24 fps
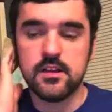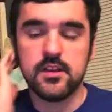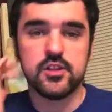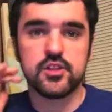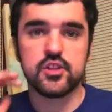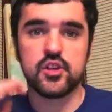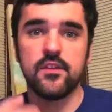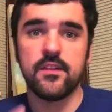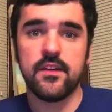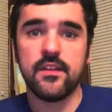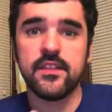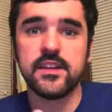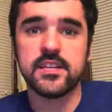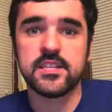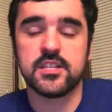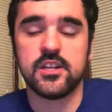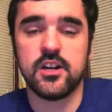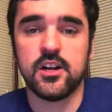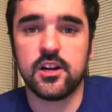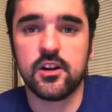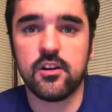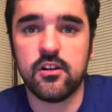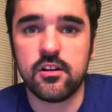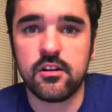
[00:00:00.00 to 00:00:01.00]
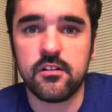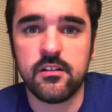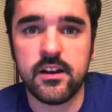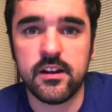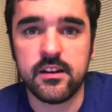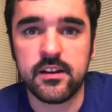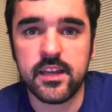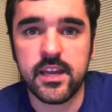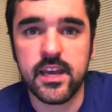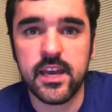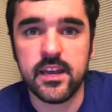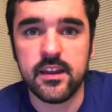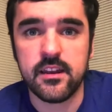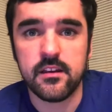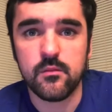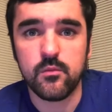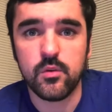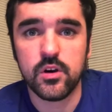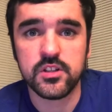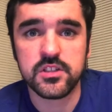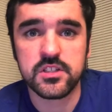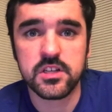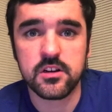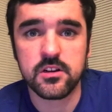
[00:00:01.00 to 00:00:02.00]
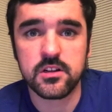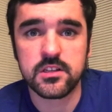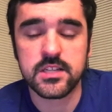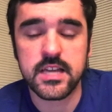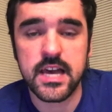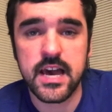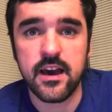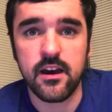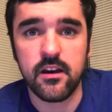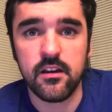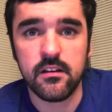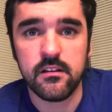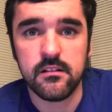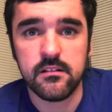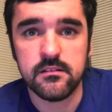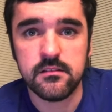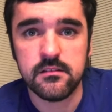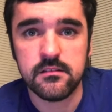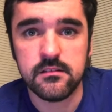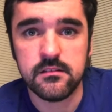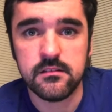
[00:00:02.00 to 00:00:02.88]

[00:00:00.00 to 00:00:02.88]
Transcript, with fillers: So then they start going around again. Well, it turns out